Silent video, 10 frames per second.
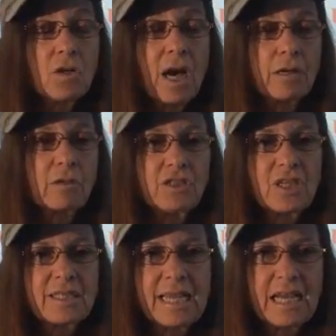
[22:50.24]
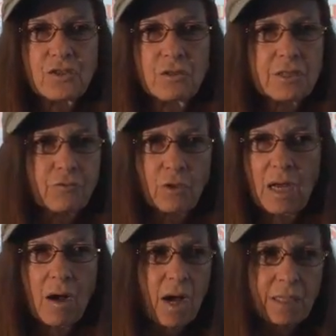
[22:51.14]
not only just Nationals,
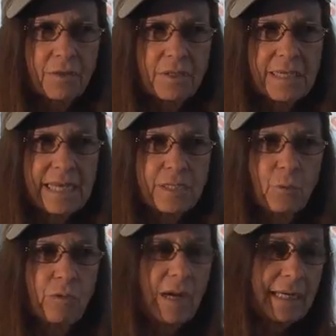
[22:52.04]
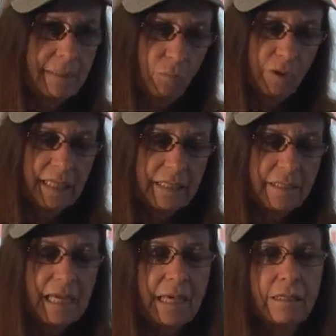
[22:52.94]
for all of the tests we write, and we'll get
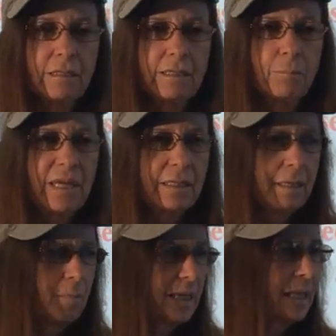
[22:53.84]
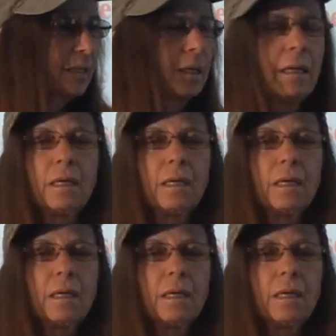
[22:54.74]
into that a little bit in a minute,